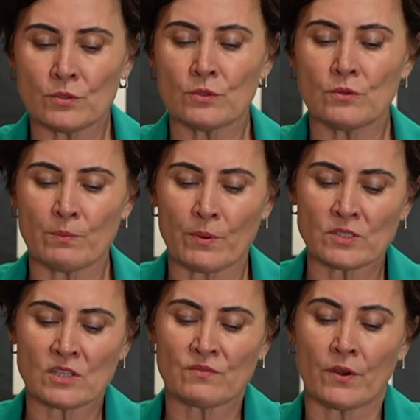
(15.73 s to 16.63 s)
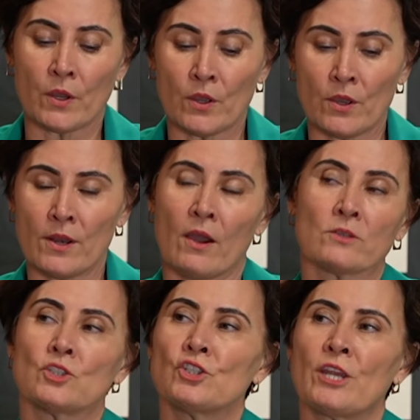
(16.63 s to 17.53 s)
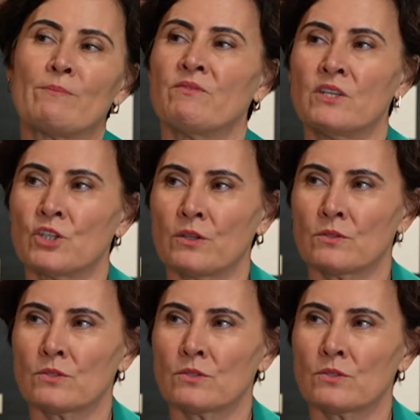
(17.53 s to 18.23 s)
through the process very early on, shape a vision.